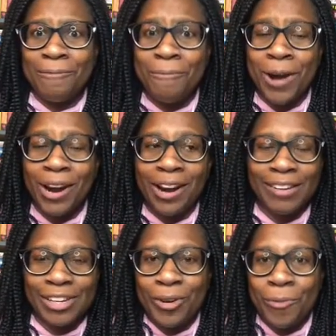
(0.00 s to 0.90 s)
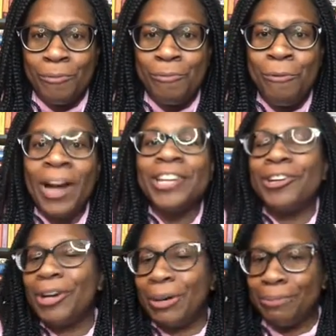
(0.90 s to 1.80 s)
where, you know, what
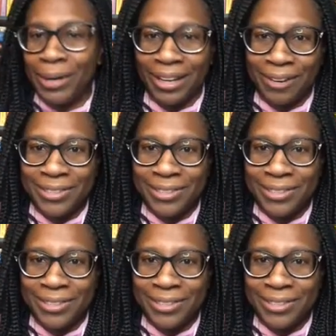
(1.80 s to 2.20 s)
your upbringing